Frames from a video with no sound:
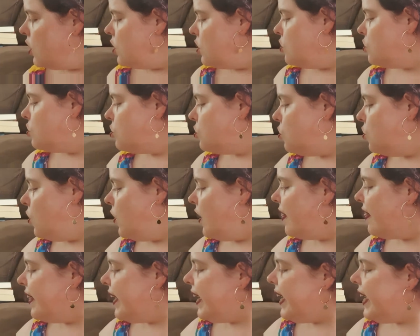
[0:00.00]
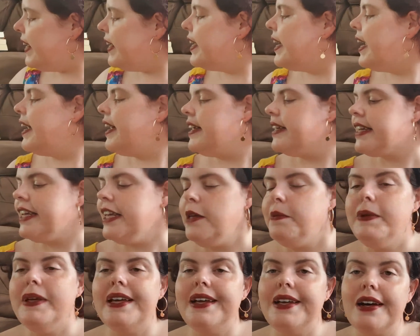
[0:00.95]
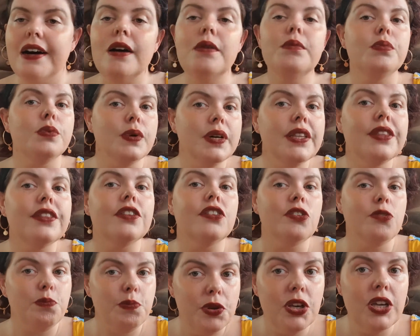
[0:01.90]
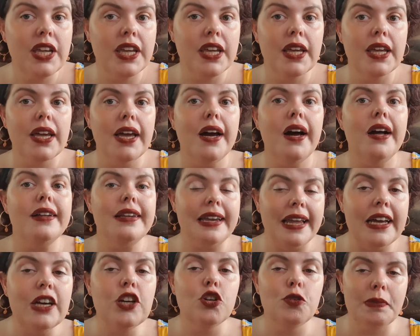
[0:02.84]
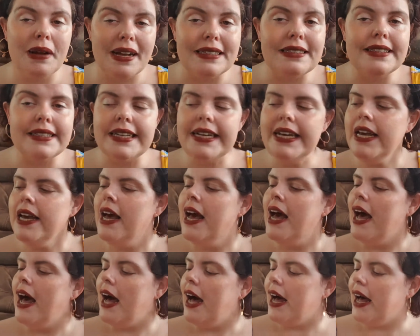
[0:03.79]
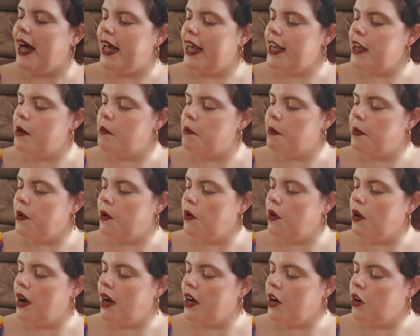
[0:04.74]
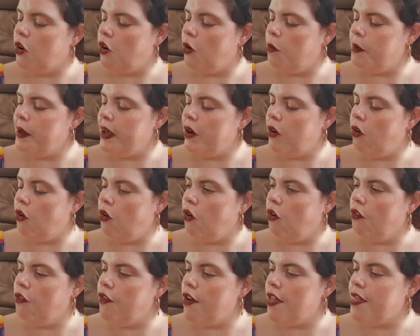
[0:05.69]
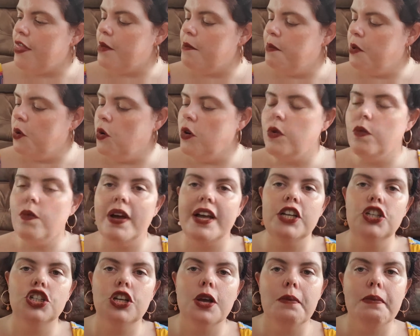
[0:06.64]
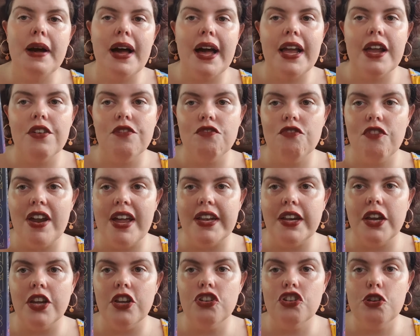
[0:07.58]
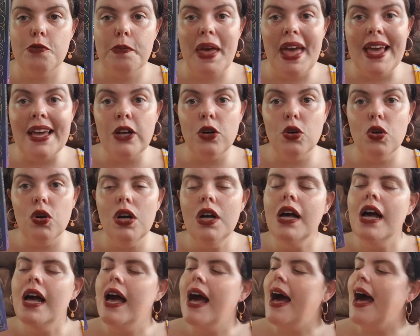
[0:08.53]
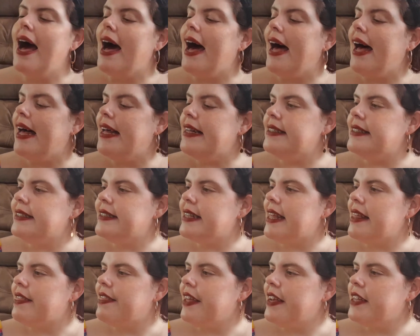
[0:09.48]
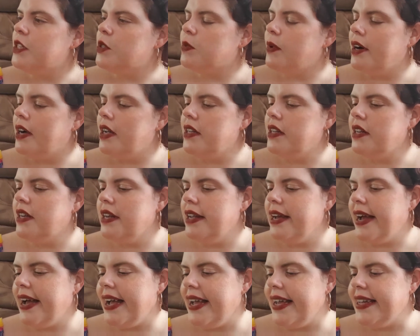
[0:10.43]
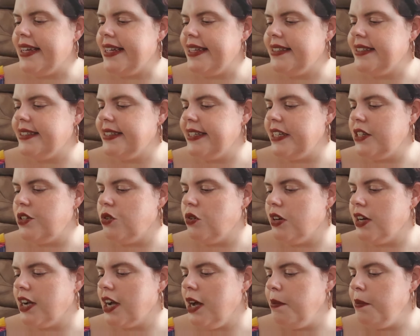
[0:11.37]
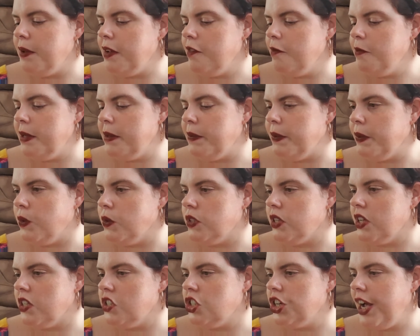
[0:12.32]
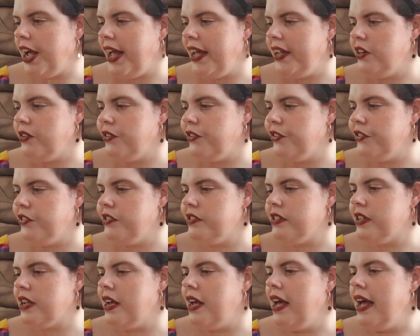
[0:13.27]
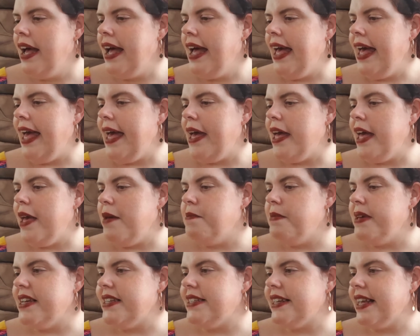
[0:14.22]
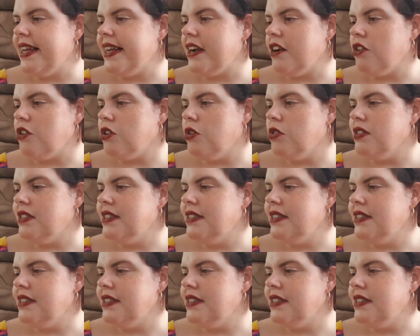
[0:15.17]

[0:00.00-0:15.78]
So then, keeping up with the spooky necromancy, I bought a copy of The Bone Witch by Rin Chepeco, and this one I had seen on a couple of people's channels. Basically, a girl called